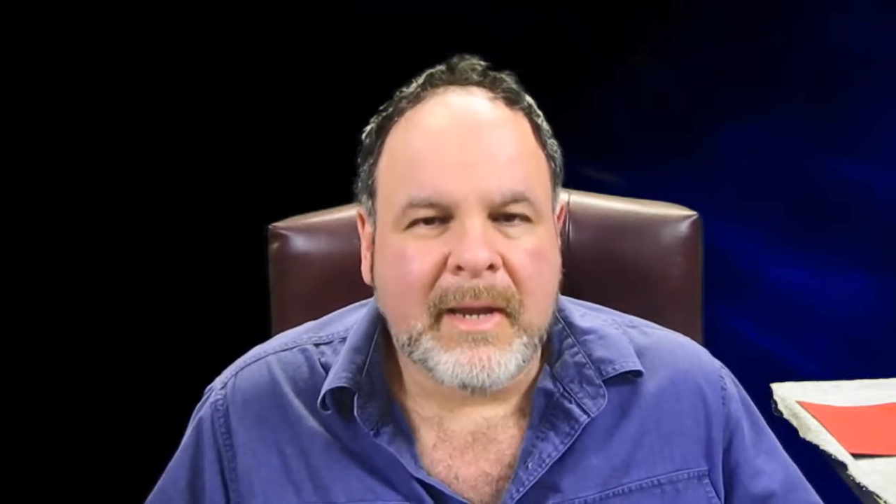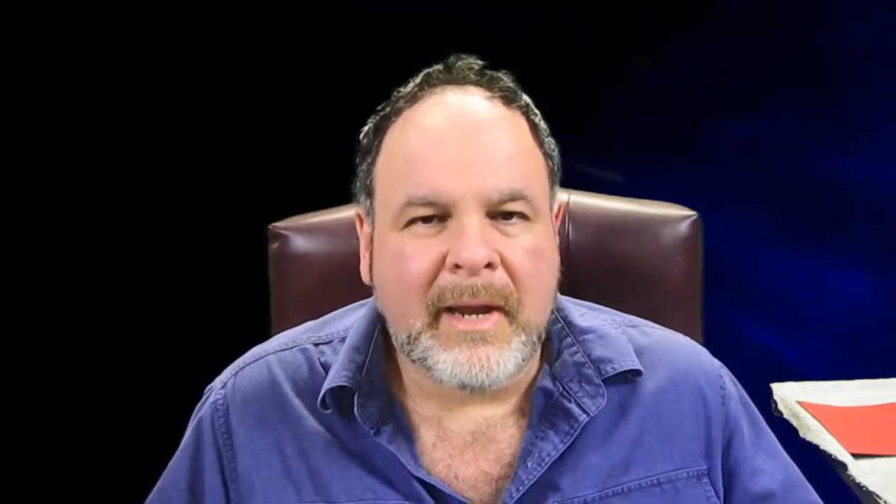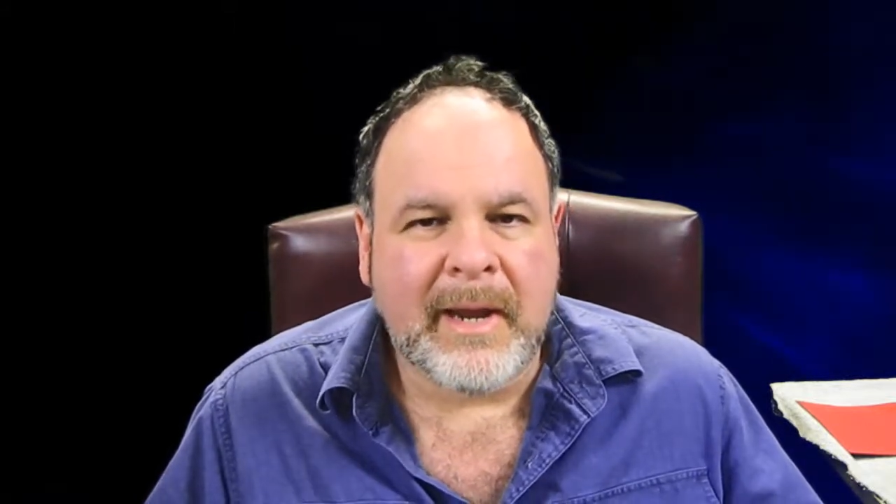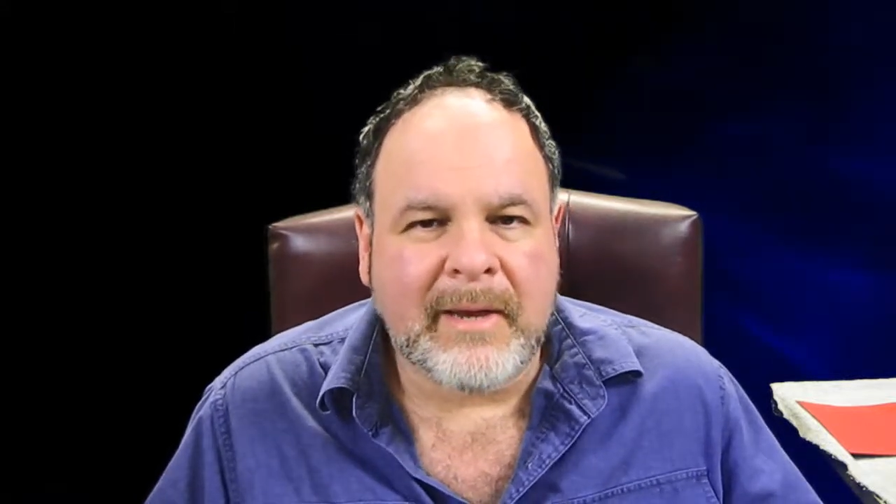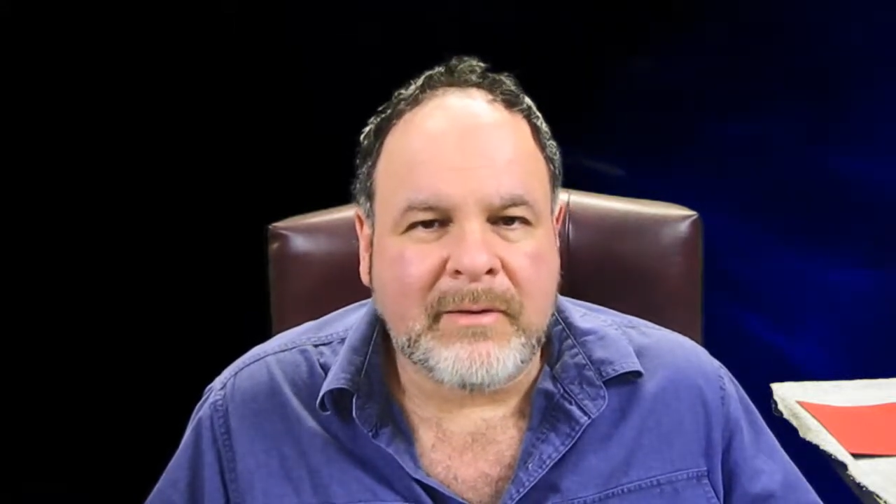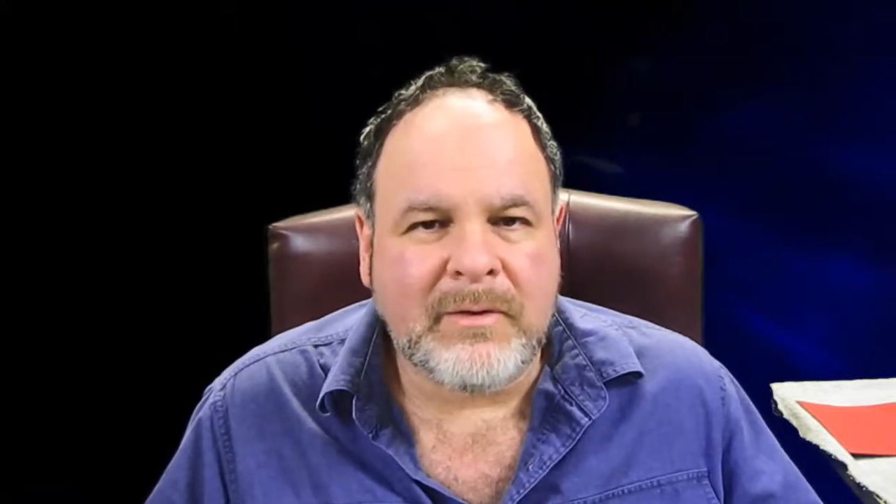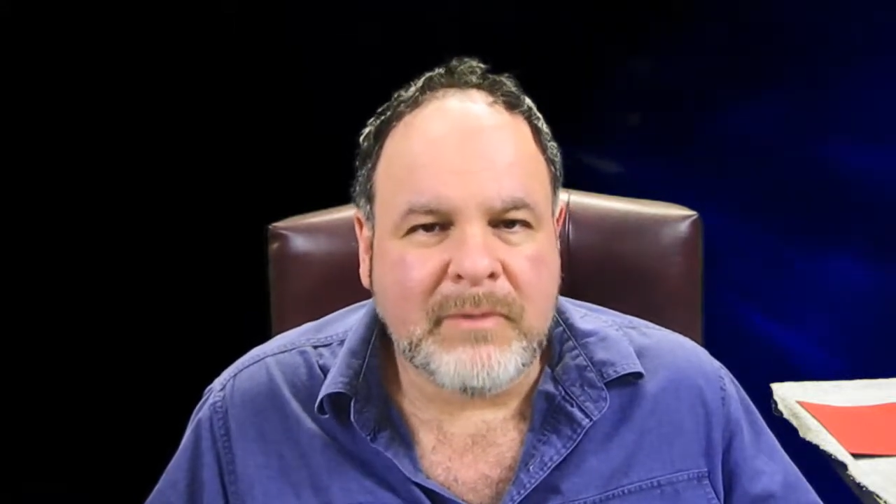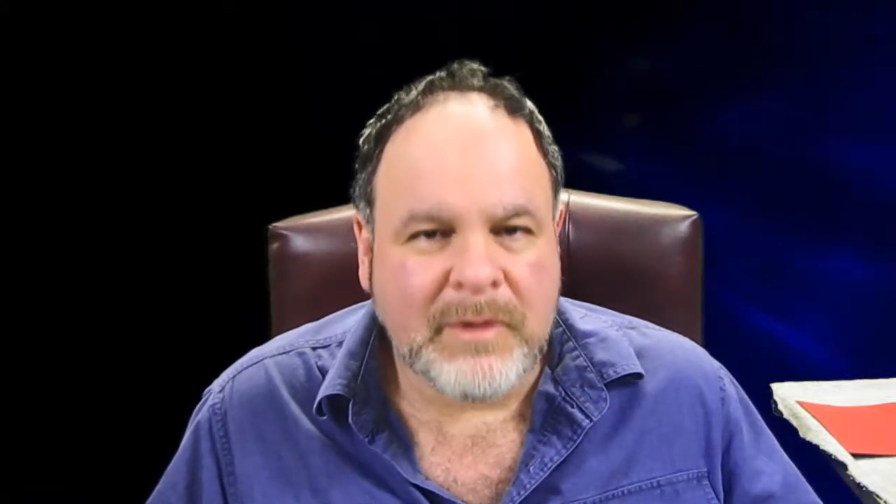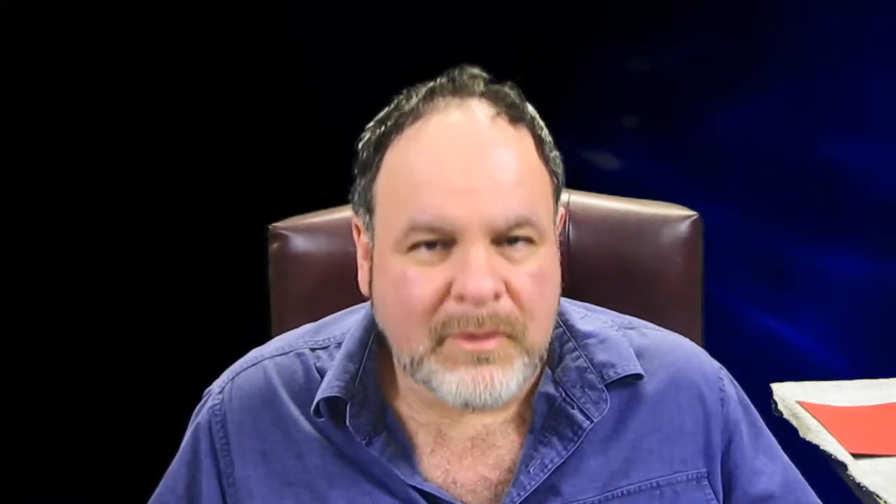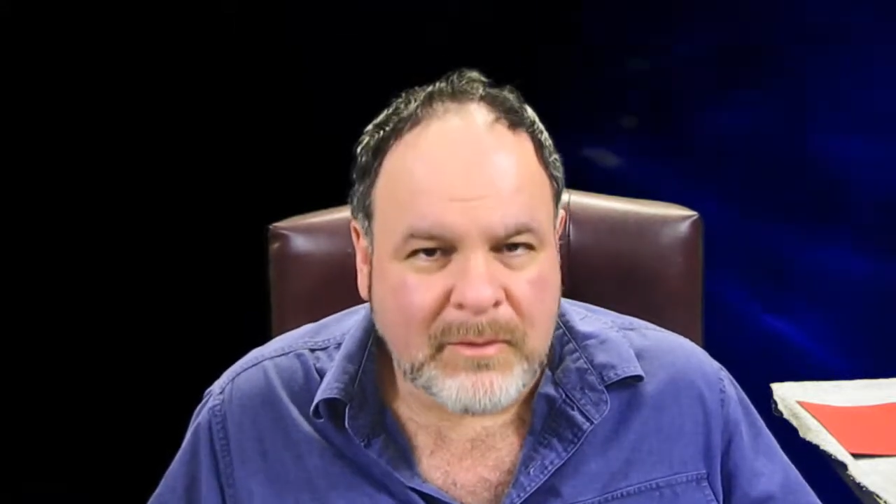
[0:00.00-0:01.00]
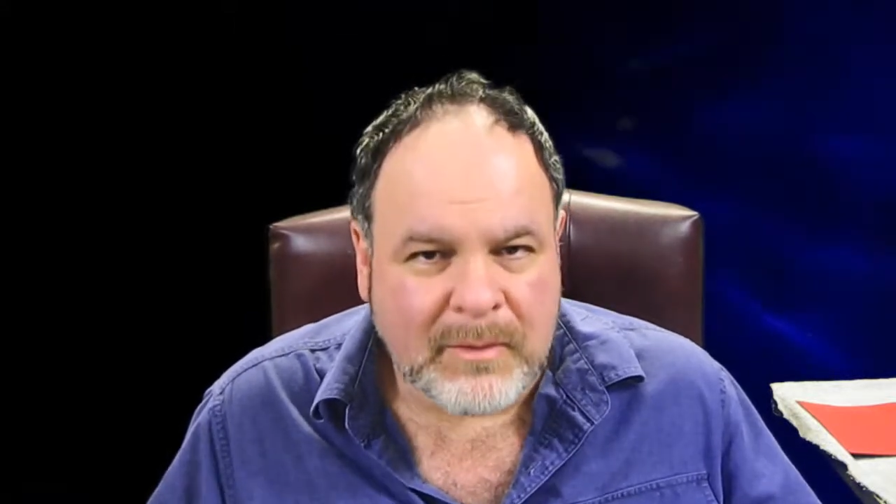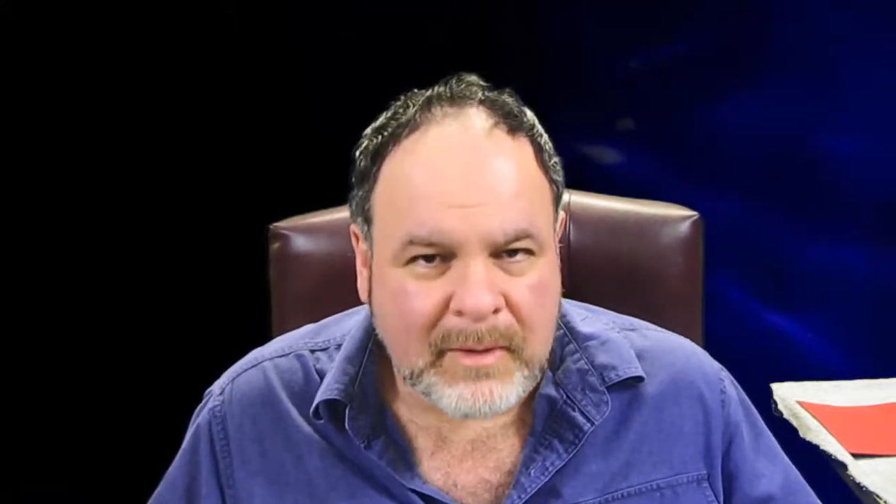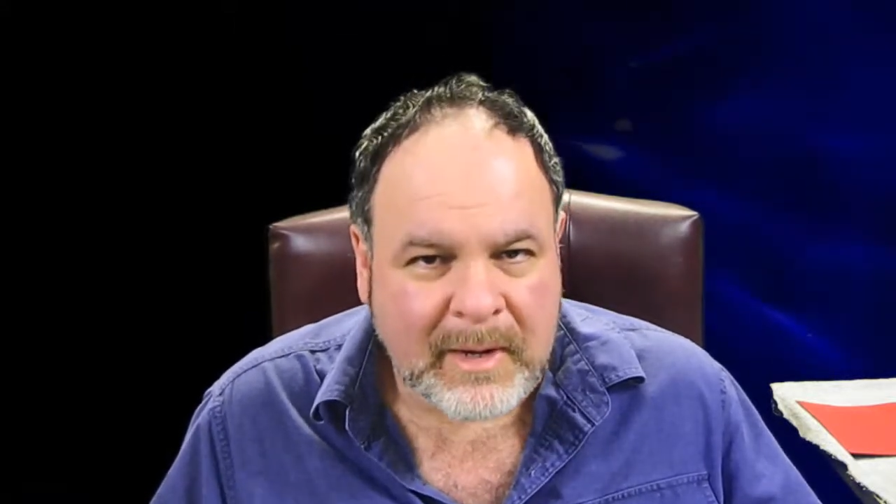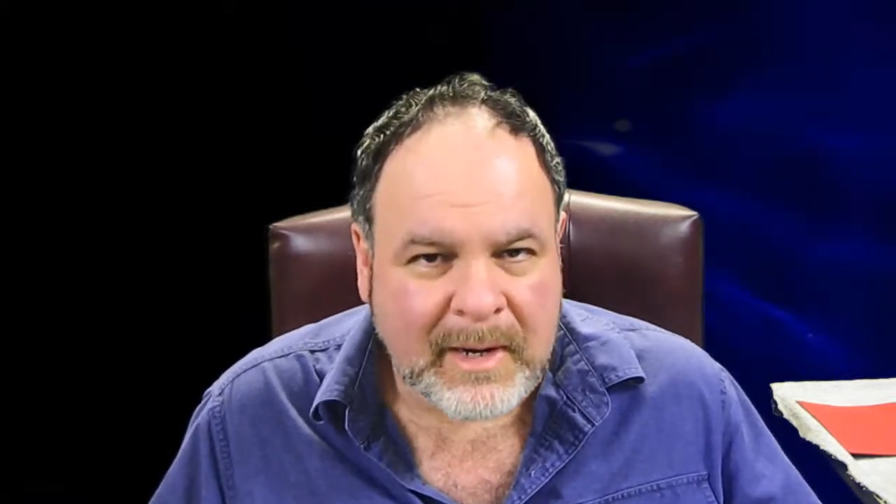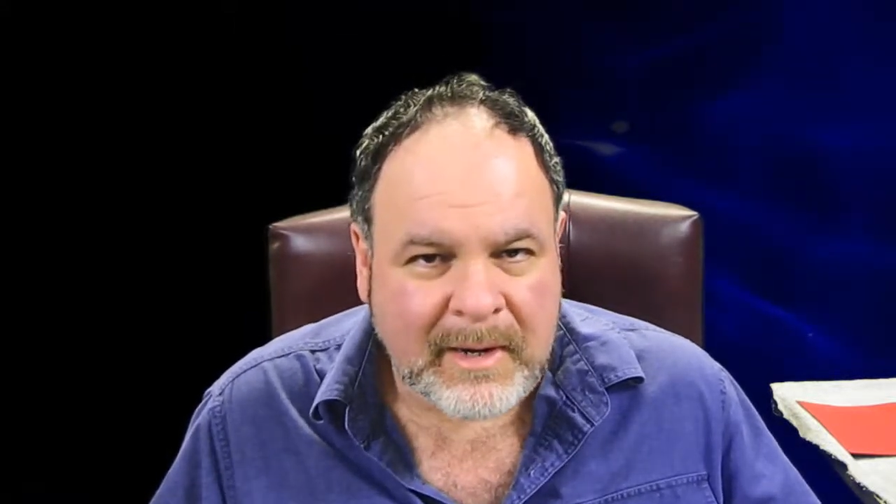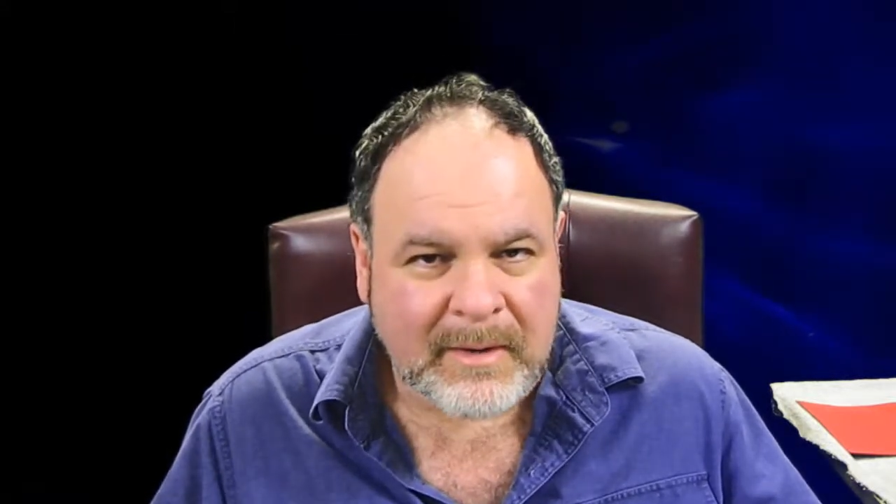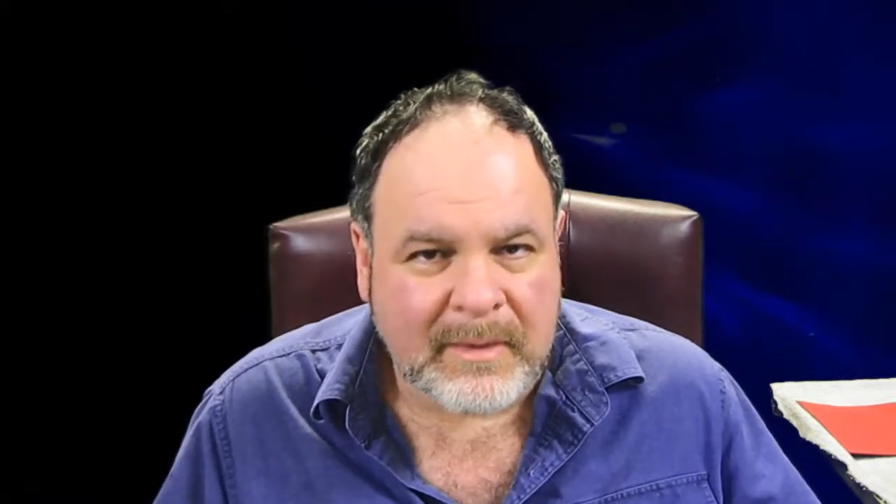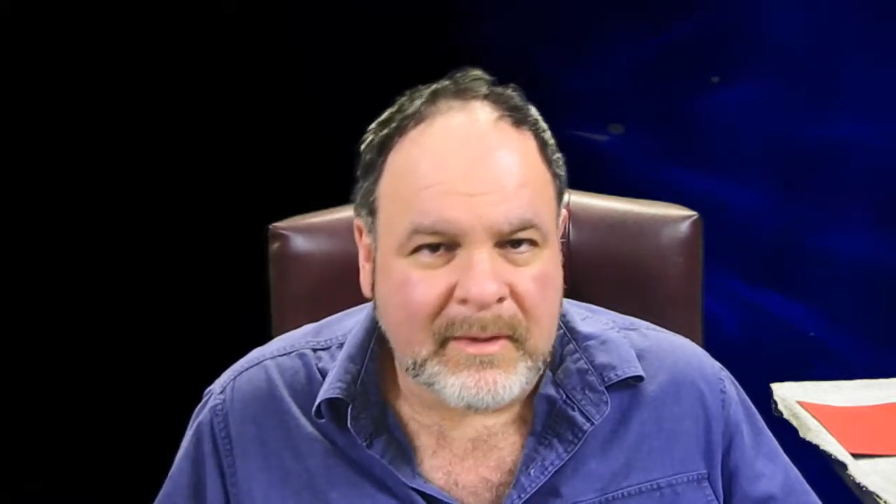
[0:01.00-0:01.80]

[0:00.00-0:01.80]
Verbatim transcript: and tune it to a